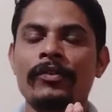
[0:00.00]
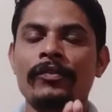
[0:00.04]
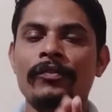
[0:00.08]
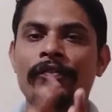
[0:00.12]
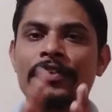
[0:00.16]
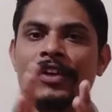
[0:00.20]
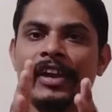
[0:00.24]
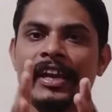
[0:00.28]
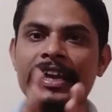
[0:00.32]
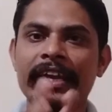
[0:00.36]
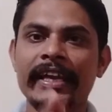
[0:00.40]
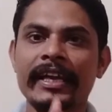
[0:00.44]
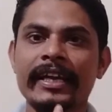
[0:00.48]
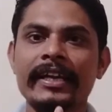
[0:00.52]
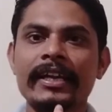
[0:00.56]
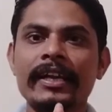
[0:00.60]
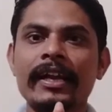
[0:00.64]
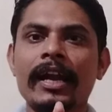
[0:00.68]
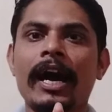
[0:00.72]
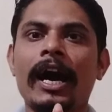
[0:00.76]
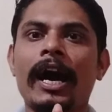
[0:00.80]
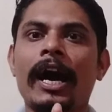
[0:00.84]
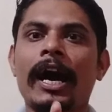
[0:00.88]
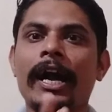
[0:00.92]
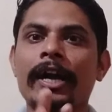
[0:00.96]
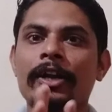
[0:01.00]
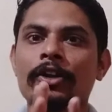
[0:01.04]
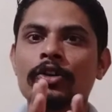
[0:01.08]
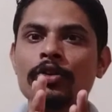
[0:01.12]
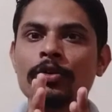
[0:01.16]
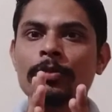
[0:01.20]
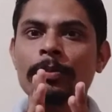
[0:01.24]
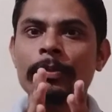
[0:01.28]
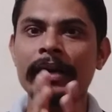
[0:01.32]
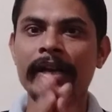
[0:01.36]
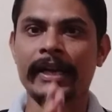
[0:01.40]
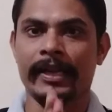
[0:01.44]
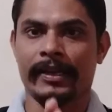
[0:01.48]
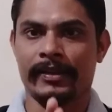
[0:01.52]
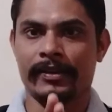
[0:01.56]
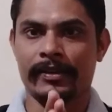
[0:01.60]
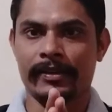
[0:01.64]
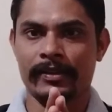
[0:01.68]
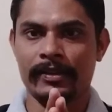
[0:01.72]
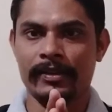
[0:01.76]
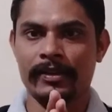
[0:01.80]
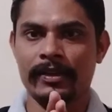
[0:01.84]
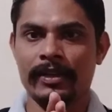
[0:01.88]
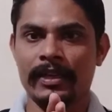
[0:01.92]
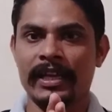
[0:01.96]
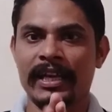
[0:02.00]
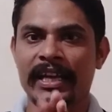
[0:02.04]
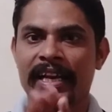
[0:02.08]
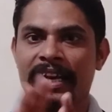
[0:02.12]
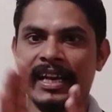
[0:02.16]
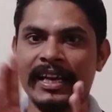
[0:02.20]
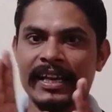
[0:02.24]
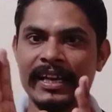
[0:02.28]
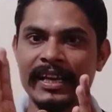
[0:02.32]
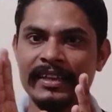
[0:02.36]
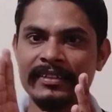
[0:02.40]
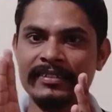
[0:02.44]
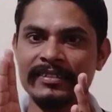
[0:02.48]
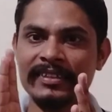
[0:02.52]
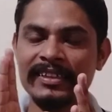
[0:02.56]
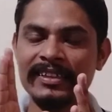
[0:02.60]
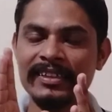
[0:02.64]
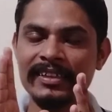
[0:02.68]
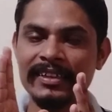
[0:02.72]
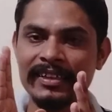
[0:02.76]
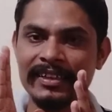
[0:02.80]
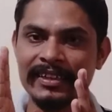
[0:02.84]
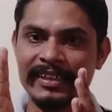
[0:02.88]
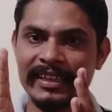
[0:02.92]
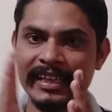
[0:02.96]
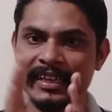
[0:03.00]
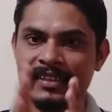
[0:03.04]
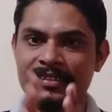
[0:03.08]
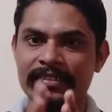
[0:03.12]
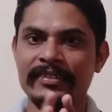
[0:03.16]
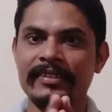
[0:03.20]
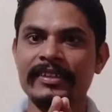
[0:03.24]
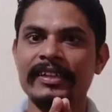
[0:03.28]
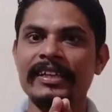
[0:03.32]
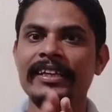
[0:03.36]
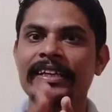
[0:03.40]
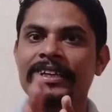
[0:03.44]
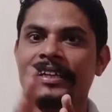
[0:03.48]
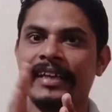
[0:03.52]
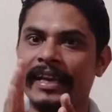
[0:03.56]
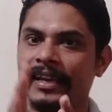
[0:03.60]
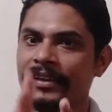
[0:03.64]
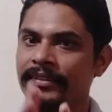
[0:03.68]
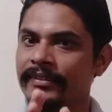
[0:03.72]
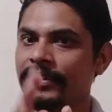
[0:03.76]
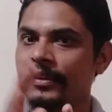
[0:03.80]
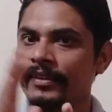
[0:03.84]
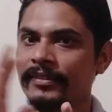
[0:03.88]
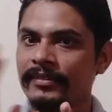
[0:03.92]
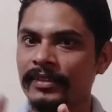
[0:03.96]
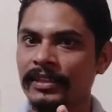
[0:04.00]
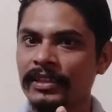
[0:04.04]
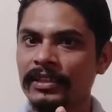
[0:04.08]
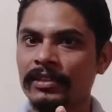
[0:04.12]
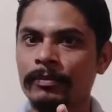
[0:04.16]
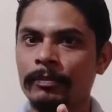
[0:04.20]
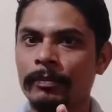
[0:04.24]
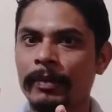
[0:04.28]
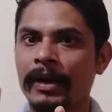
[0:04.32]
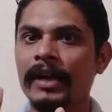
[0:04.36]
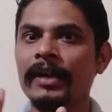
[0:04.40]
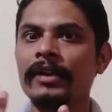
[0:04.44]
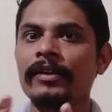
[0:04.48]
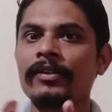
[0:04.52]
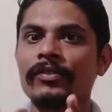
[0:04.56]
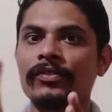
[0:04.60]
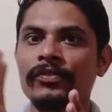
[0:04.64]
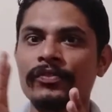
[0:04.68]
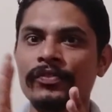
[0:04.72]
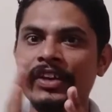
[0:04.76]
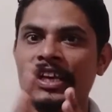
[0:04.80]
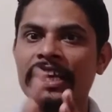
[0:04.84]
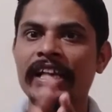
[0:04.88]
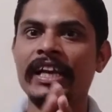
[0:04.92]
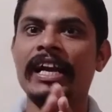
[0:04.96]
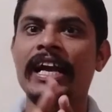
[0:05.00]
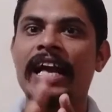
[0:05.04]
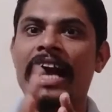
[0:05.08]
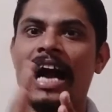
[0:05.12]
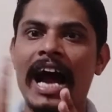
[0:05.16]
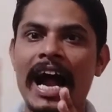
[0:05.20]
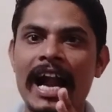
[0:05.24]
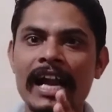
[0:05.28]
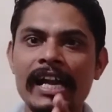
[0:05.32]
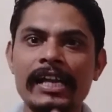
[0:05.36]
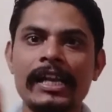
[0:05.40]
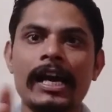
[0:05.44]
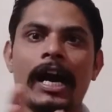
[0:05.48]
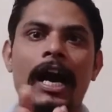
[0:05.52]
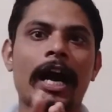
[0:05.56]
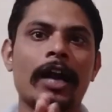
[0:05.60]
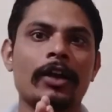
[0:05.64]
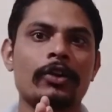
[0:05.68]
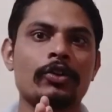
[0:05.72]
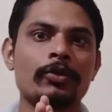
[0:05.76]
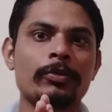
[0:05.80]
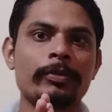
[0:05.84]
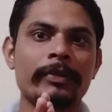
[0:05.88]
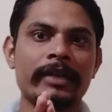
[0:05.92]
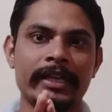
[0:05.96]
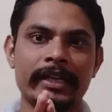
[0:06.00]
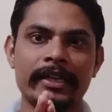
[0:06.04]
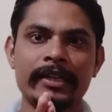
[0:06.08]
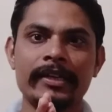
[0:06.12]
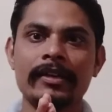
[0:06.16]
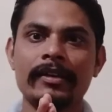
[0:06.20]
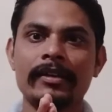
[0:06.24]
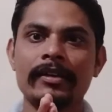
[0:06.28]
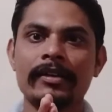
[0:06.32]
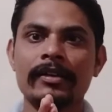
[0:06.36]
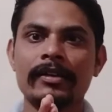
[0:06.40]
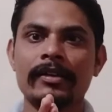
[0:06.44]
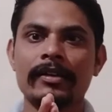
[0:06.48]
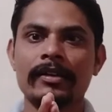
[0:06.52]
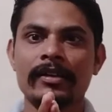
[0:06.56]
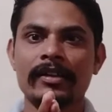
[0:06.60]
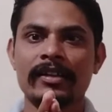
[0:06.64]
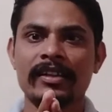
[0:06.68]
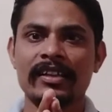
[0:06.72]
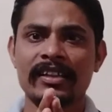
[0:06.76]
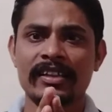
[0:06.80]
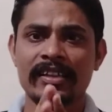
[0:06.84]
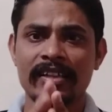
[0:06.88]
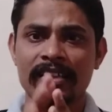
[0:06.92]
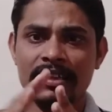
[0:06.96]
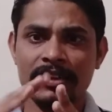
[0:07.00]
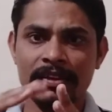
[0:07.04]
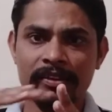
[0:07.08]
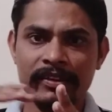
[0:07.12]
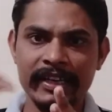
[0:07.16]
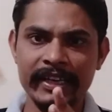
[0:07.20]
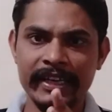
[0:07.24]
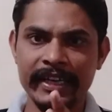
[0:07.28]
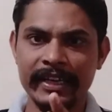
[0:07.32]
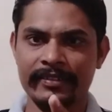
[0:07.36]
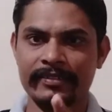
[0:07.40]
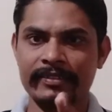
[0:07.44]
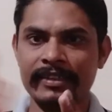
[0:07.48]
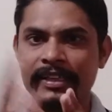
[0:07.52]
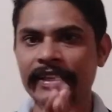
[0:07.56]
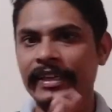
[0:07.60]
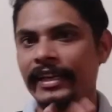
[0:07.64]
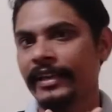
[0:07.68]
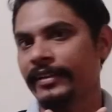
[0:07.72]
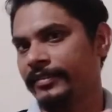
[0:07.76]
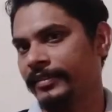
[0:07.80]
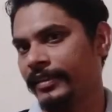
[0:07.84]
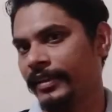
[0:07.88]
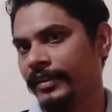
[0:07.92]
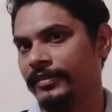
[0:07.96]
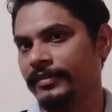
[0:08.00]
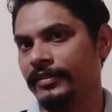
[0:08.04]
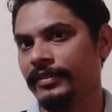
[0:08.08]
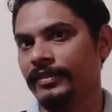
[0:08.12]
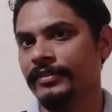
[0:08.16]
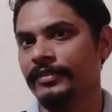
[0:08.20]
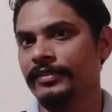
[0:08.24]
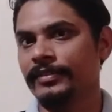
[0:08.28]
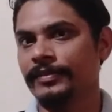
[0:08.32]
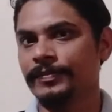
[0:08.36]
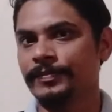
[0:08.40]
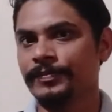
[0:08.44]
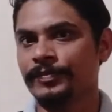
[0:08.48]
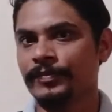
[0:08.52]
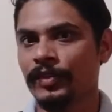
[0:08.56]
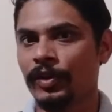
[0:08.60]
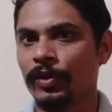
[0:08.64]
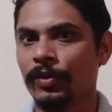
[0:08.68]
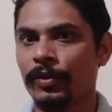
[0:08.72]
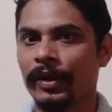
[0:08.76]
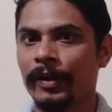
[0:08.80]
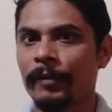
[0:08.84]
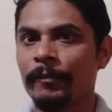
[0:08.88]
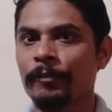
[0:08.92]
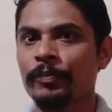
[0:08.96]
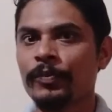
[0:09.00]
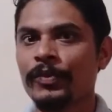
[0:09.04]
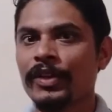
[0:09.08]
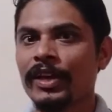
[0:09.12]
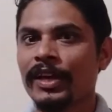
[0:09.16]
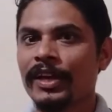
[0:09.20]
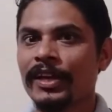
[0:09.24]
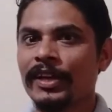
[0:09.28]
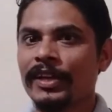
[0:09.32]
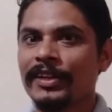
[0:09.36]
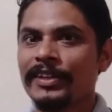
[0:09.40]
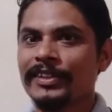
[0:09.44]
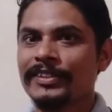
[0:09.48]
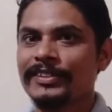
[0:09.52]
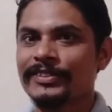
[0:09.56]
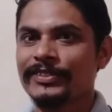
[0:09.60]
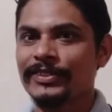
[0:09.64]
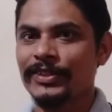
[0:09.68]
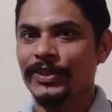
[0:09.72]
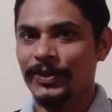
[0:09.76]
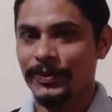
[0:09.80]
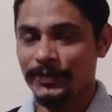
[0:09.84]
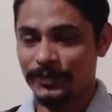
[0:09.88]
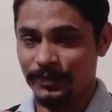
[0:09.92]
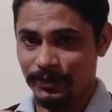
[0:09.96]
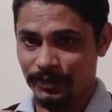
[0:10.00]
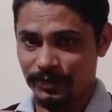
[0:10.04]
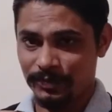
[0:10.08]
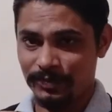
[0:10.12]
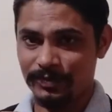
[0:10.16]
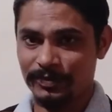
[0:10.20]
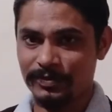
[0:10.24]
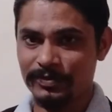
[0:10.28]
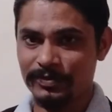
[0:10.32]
we can automate regression testing test cases, but we can't automate retesting test cases. Okay, so